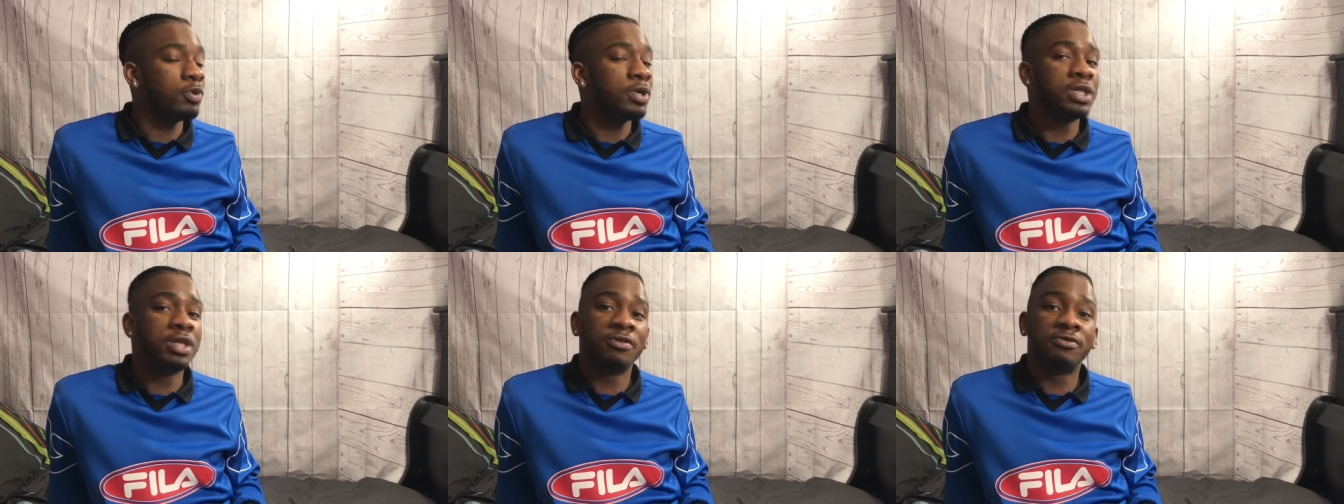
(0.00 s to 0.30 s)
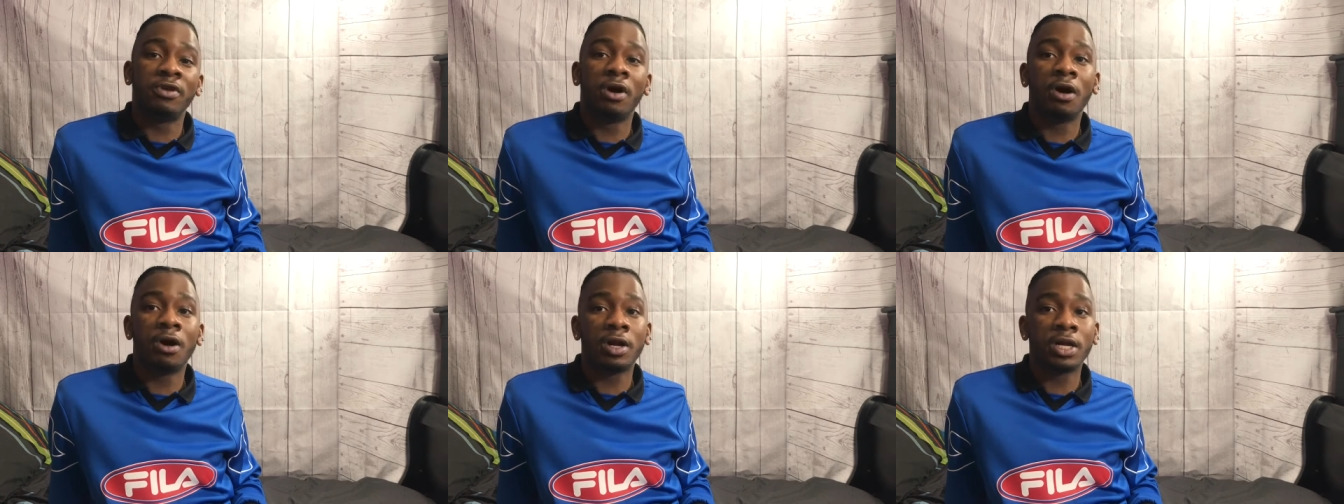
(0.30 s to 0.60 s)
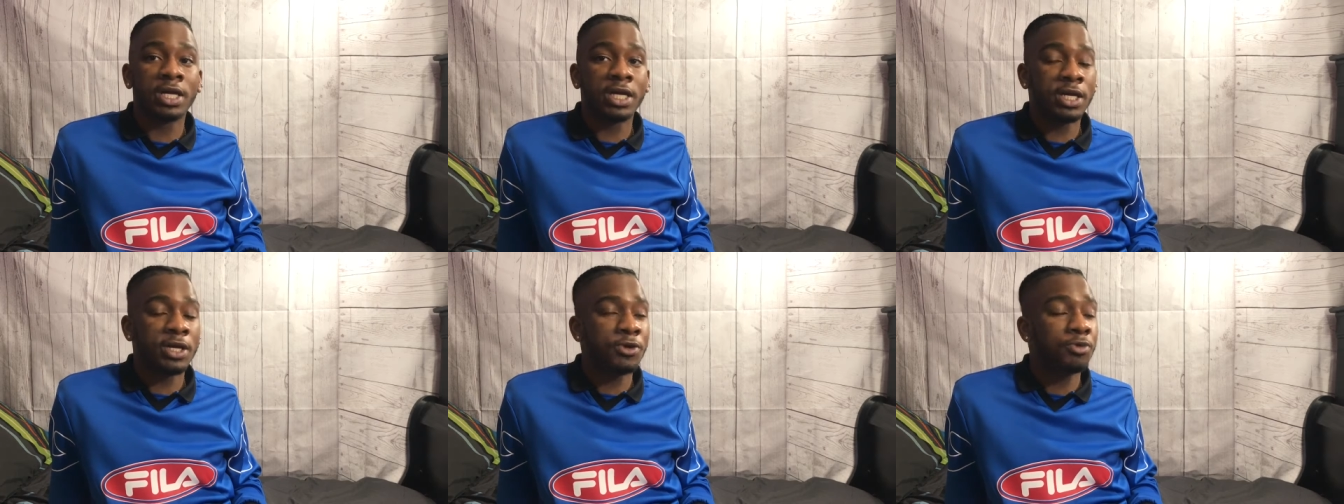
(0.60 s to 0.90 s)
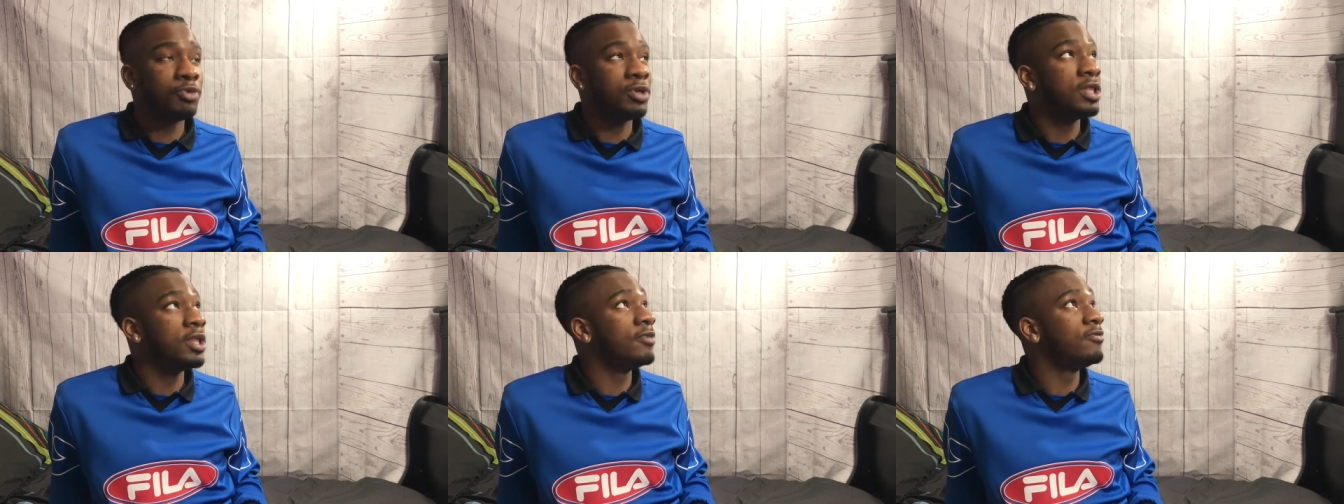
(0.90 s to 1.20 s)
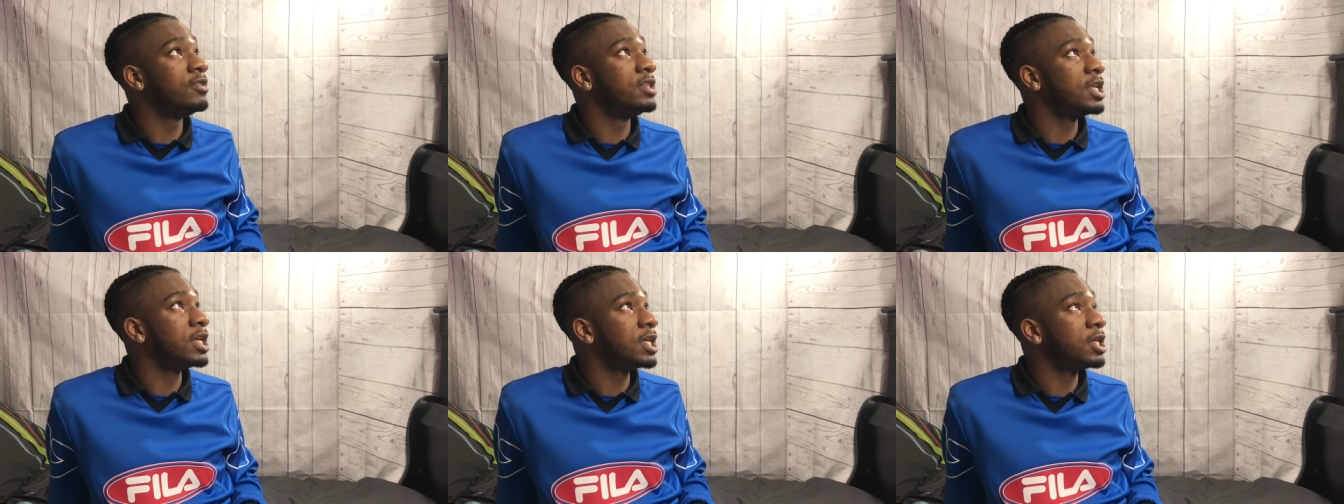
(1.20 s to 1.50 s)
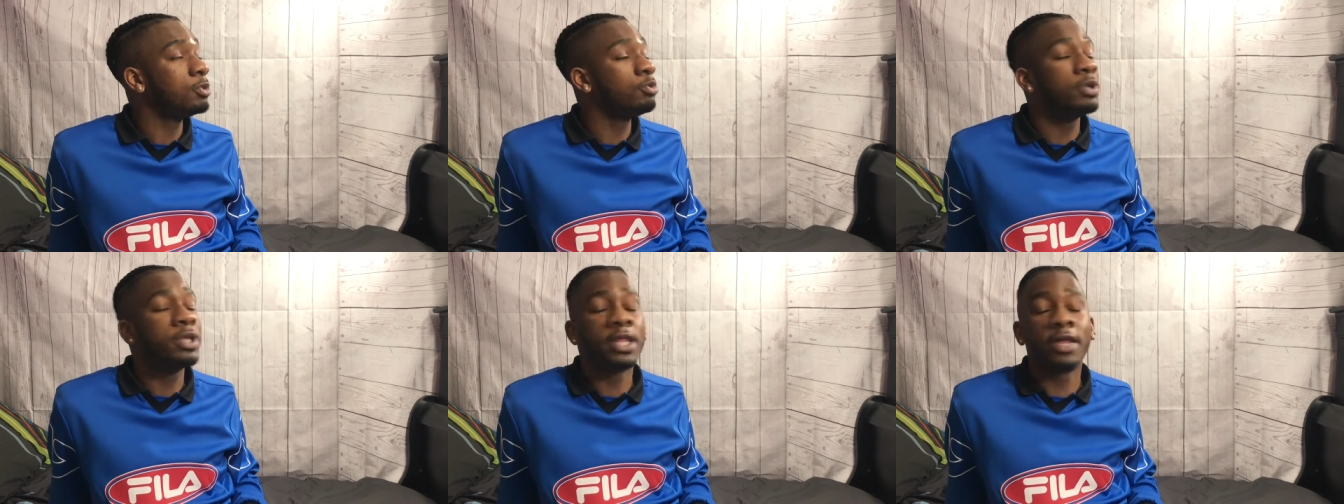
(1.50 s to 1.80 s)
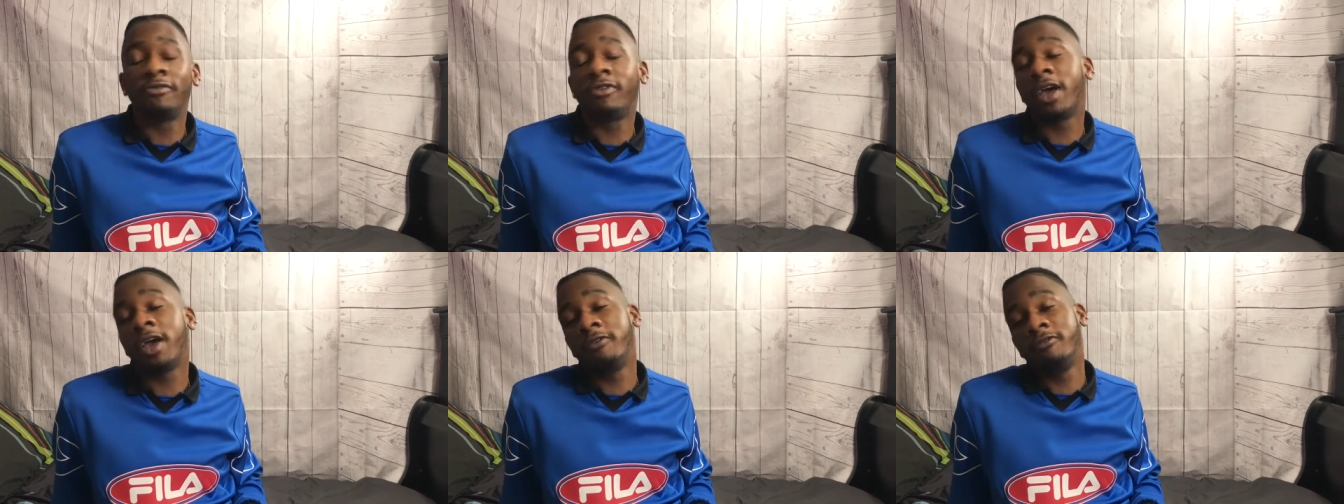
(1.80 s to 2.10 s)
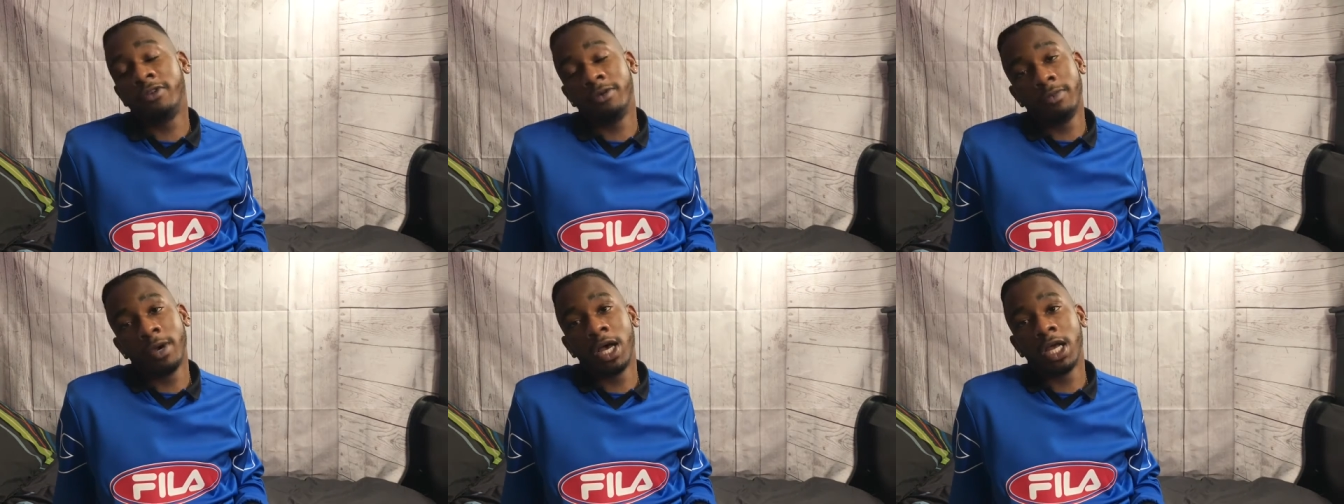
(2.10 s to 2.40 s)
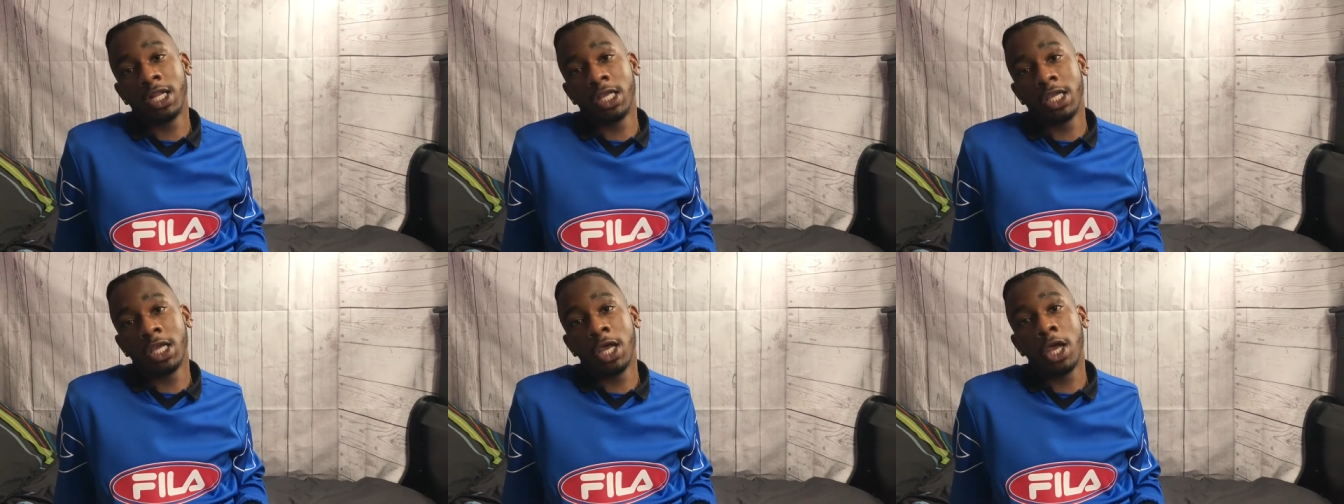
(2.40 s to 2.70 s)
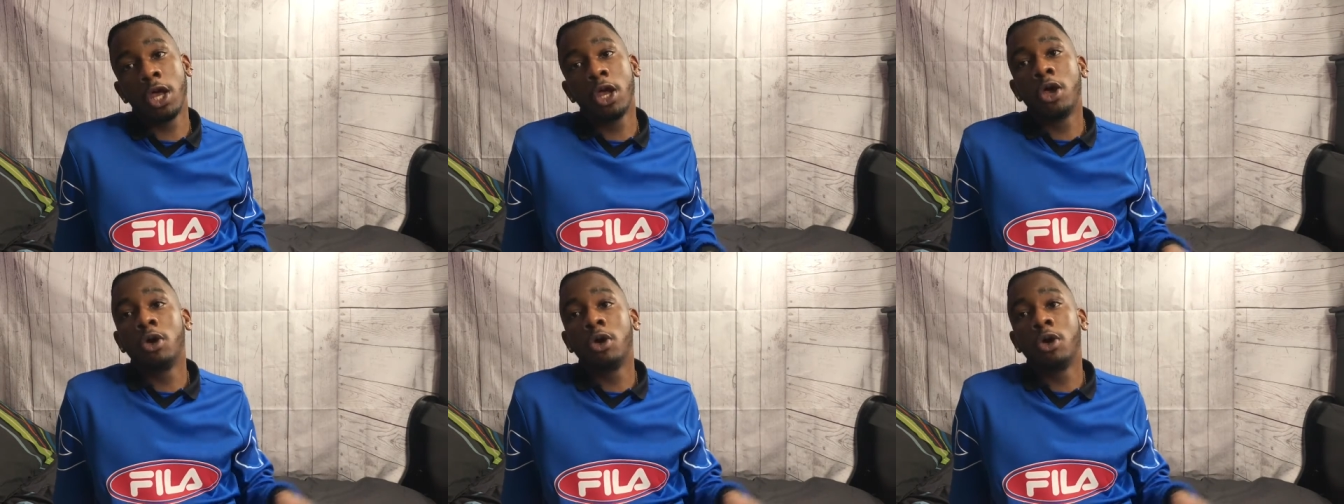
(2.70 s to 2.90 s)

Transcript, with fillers: We love Cardi here, we love Nicki, we love everybody.